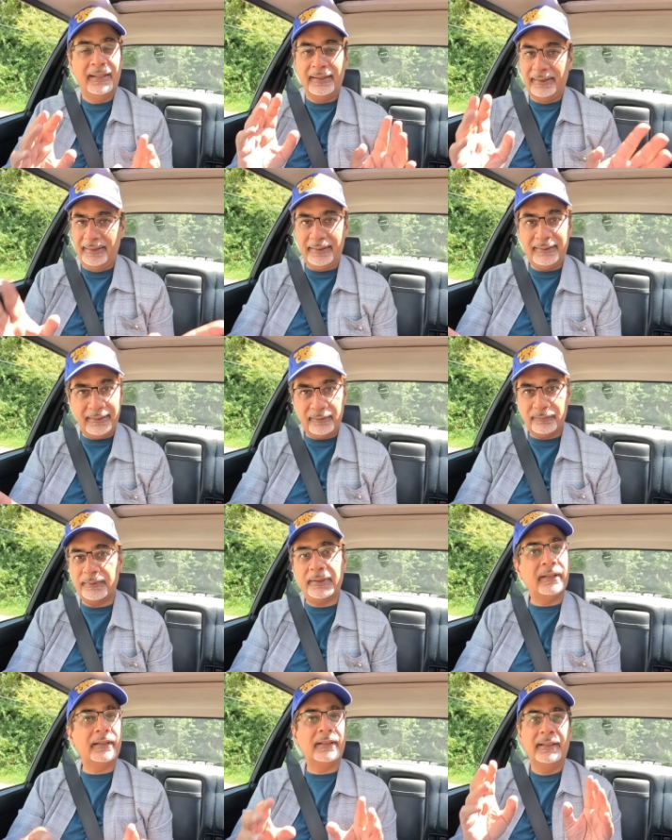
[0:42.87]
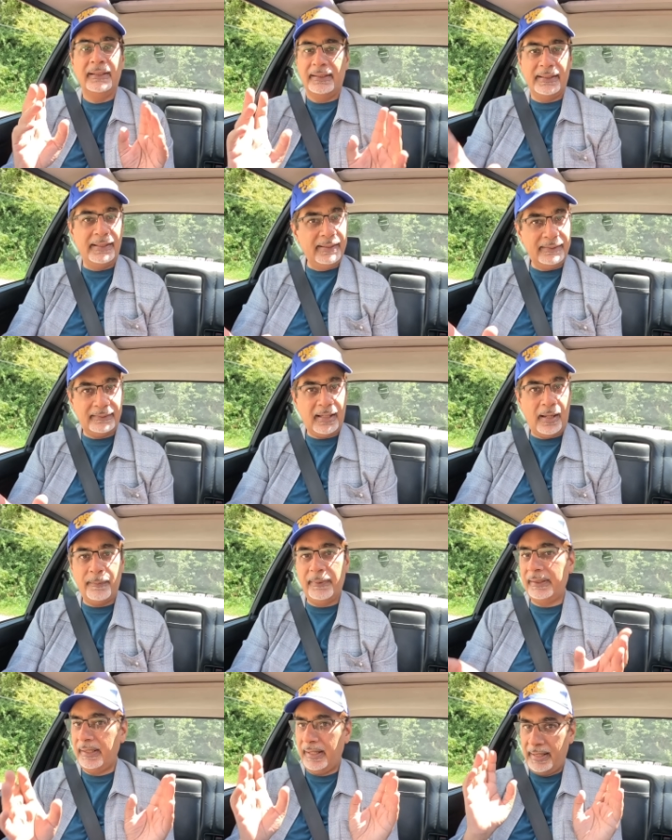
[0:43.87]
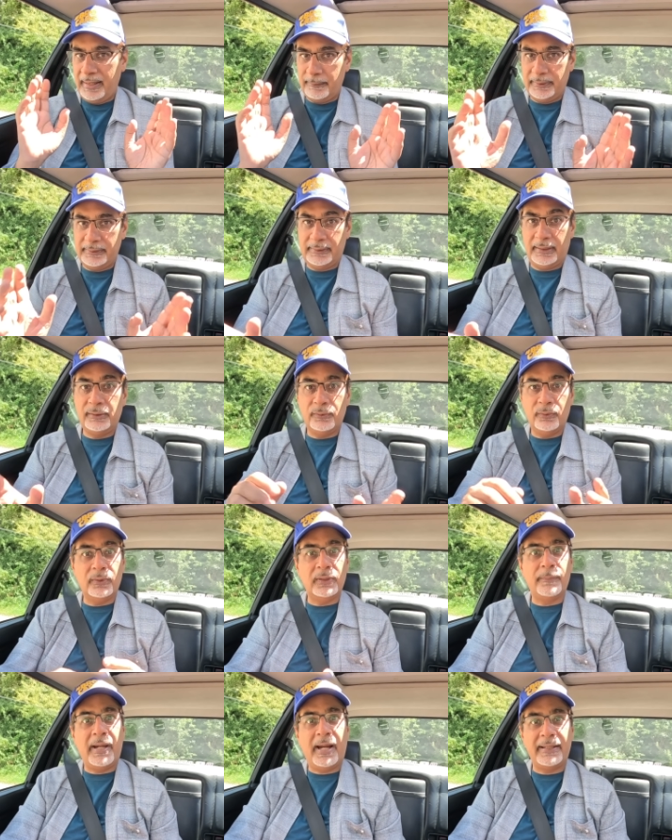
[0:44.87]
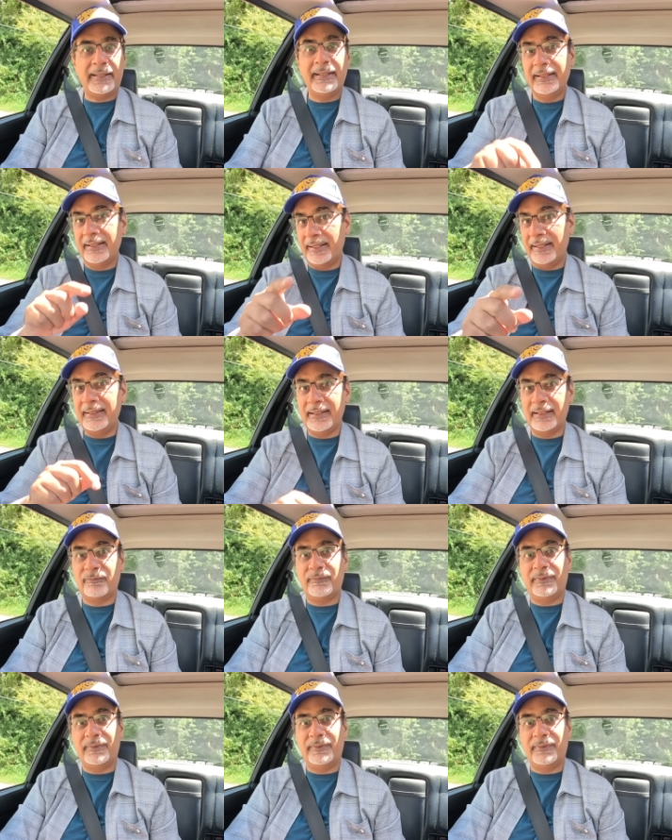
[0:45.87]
This is real. It's coming. And I'm going to tell you all about it in this